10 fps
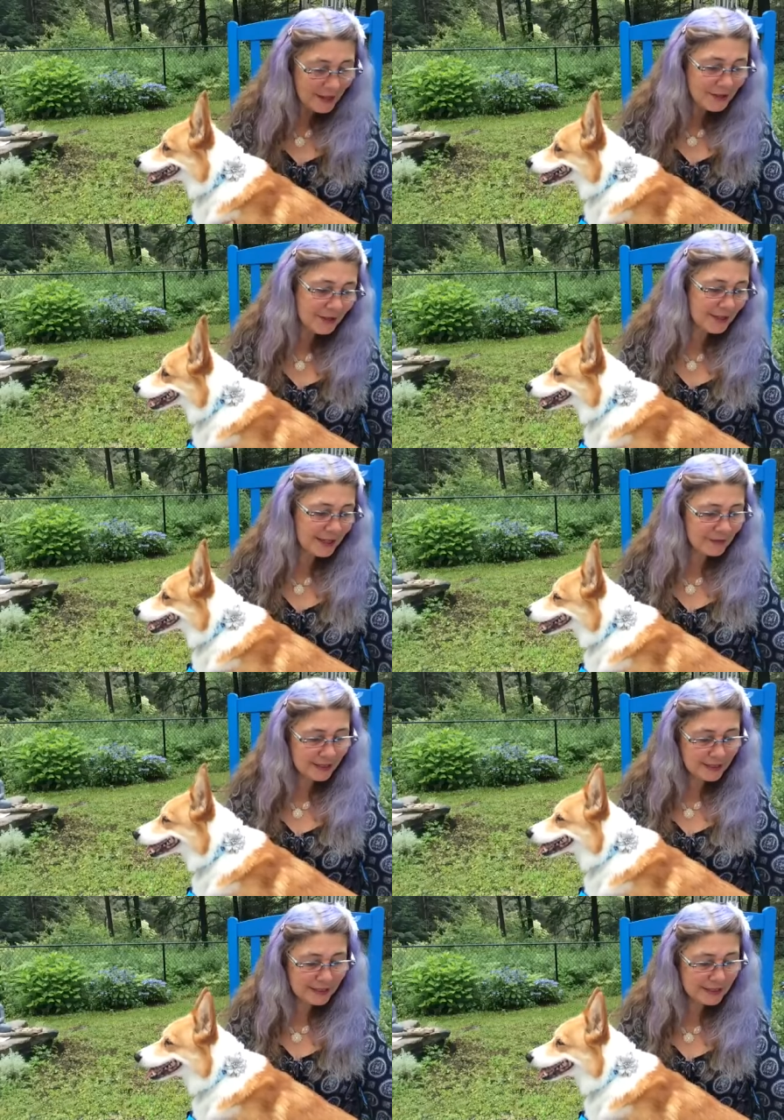So that
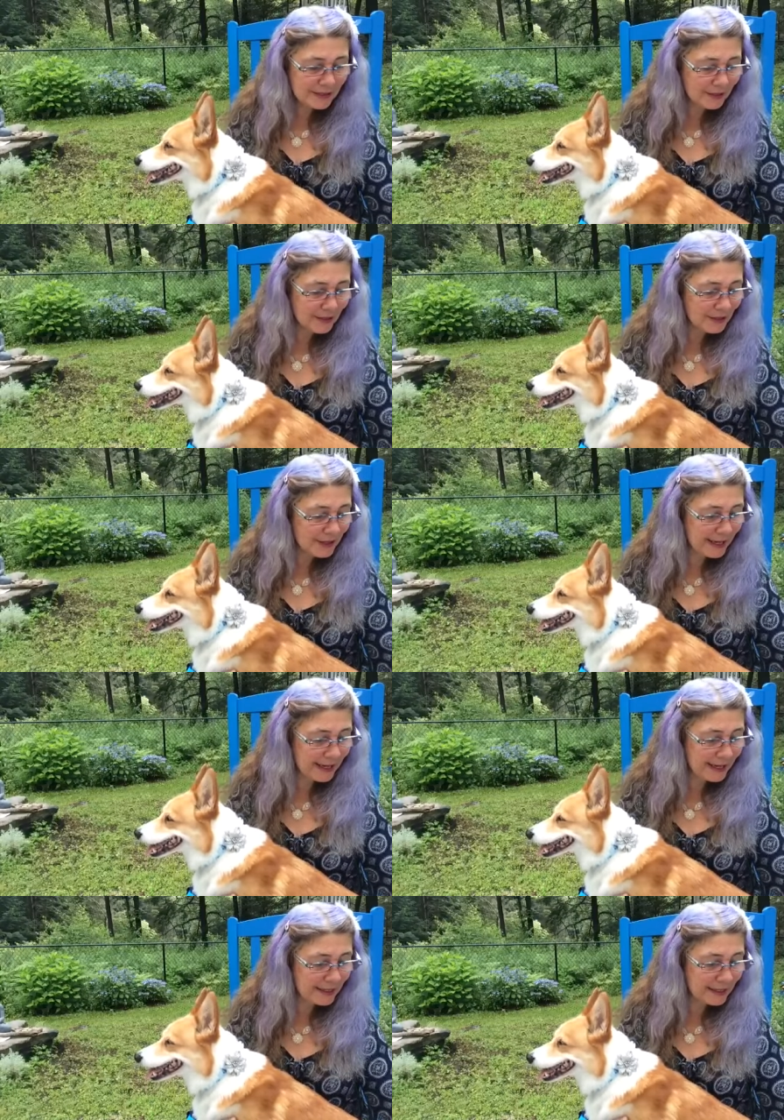everything's still
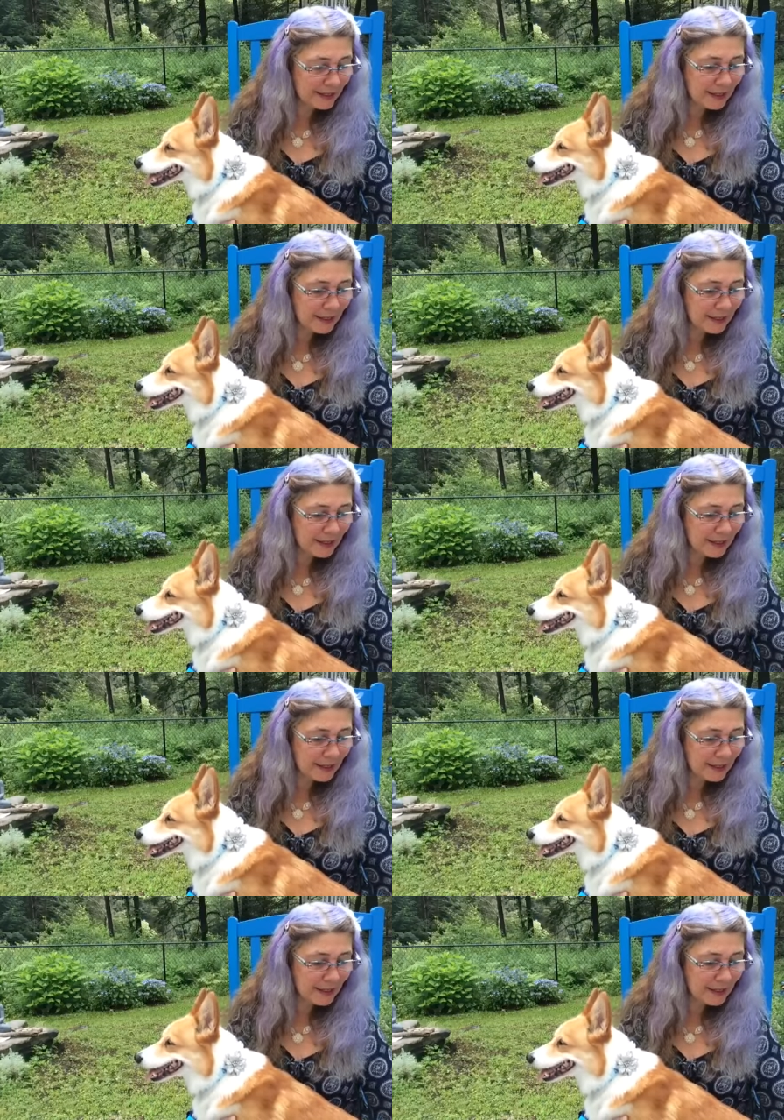okay.